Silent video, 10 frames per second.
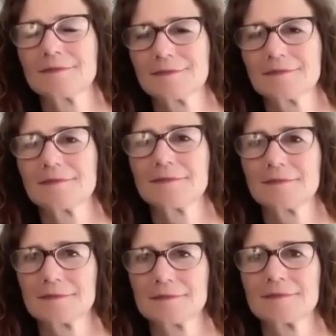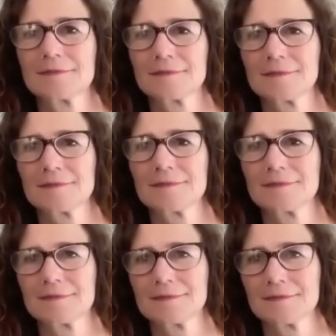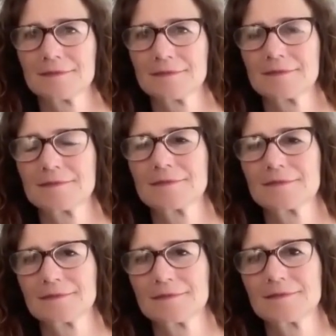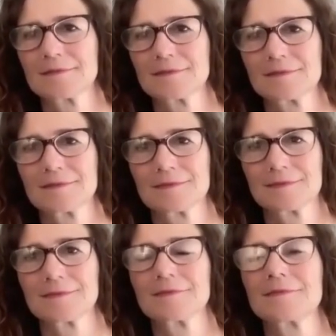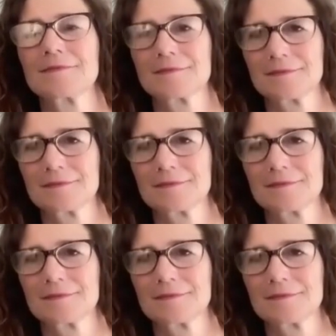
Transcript: No words are spoken by the person on screen.